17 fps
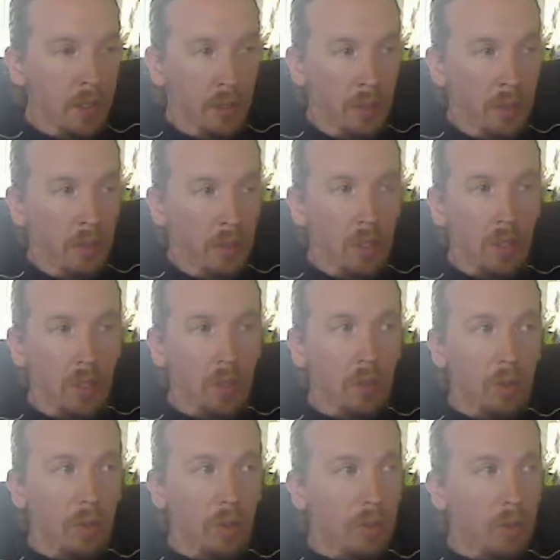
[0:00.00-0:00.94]
you
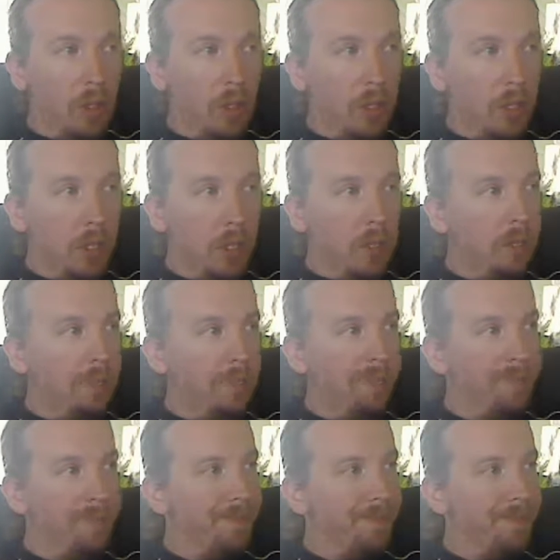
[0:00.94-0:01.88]
know um,
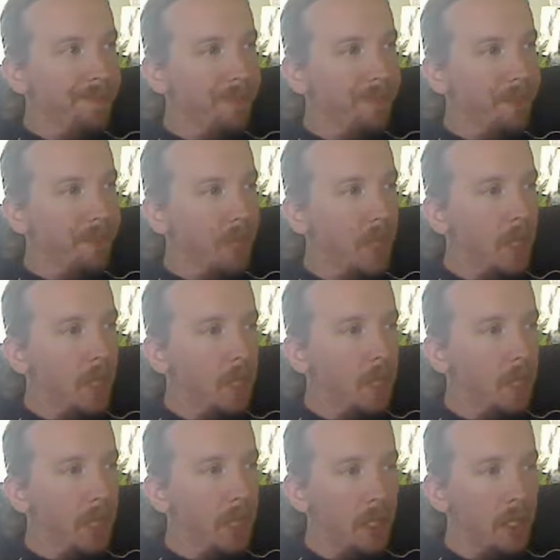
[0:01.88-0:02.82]

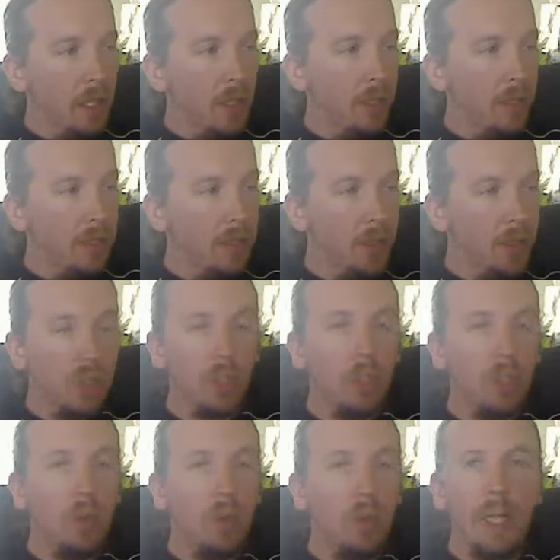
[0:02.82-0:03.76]
like a uh,
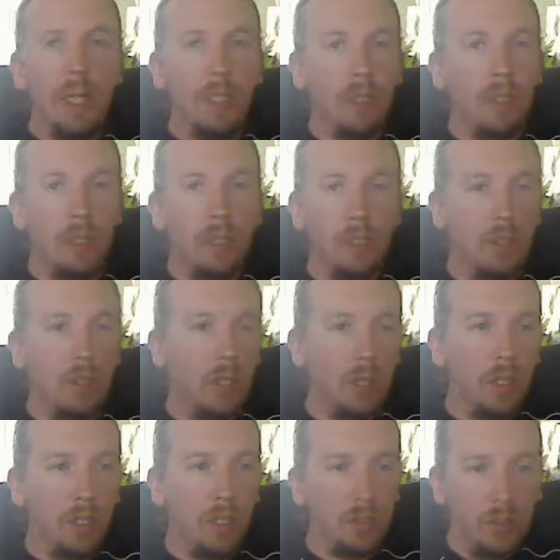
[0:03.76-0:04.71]
functional wise, there
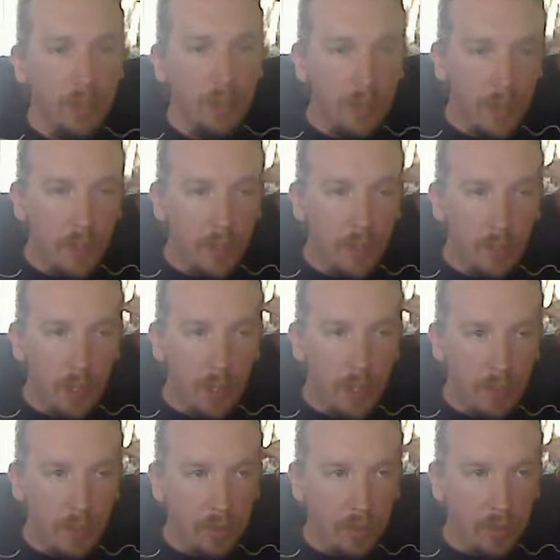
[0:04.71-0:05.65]
doesn't really seem to be a
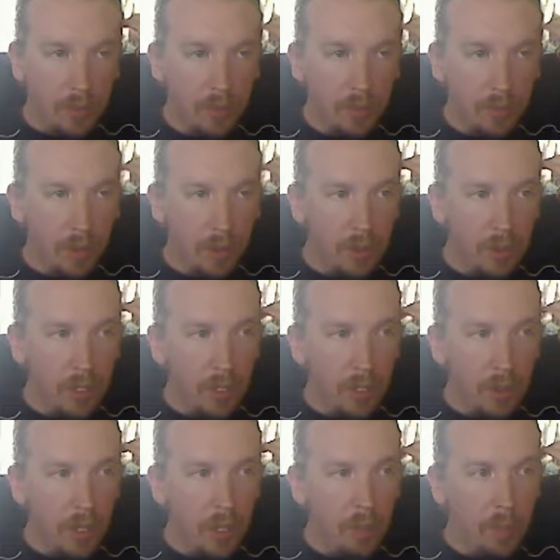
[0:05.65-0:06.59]
difference once you set
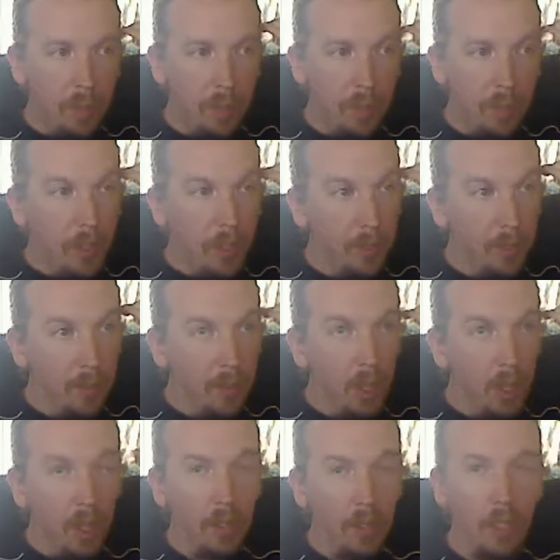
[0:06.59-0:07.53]
them up. Um,
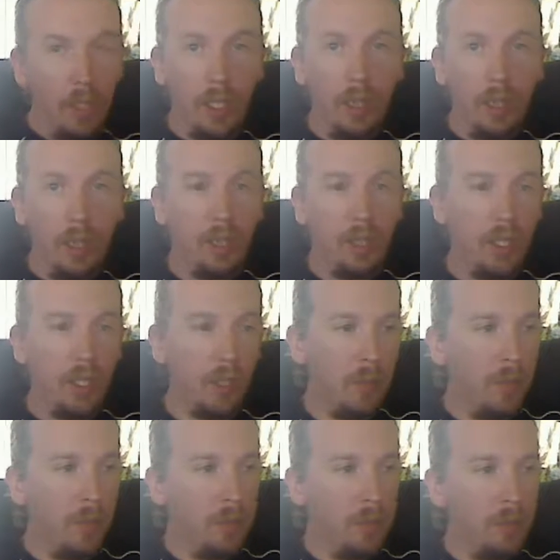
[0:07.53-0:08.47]
like you've talked
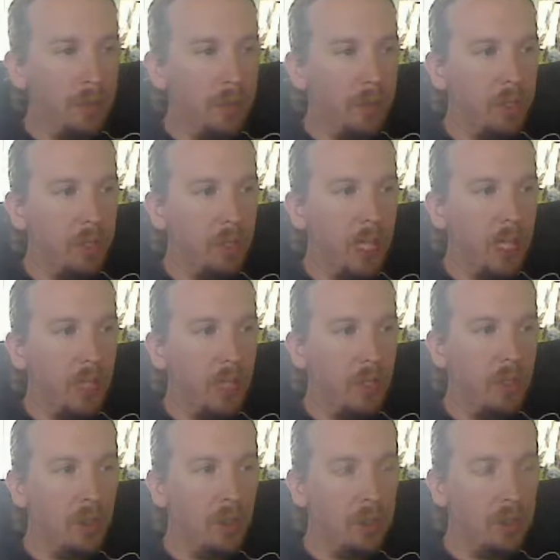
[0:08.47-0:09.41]
about before, you can
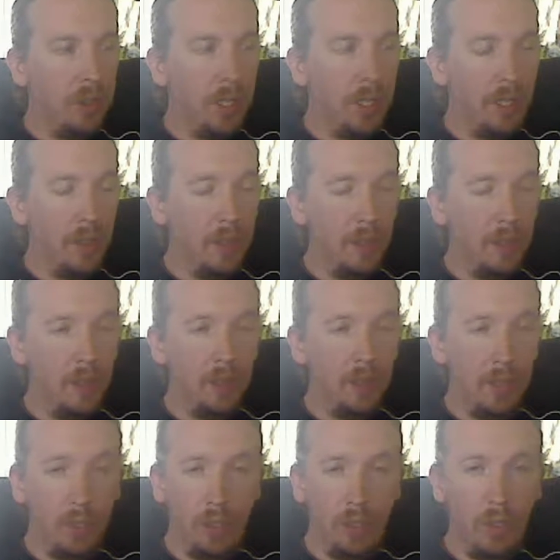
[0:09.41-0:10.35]
dose plans
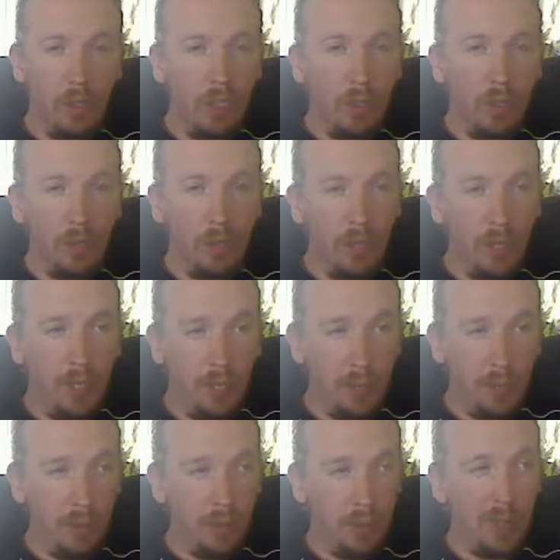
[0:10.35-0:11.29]
individually if you need
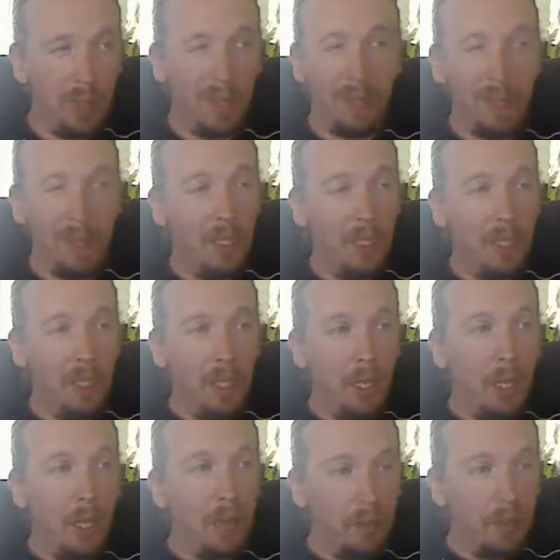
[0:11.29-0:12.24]
to, but
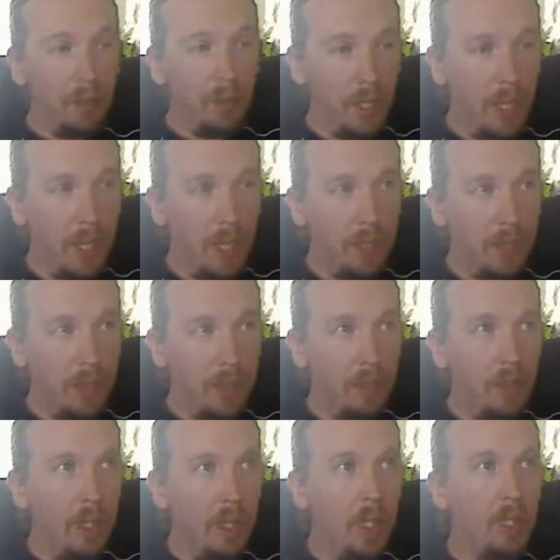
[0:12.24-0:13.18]
I haven't really had to do
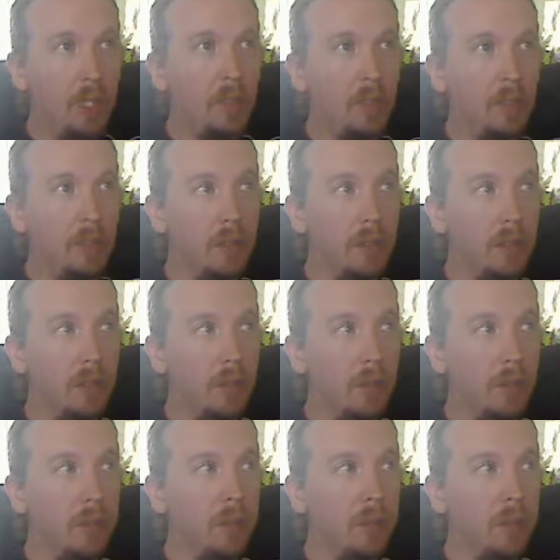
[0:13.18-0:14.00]
that. So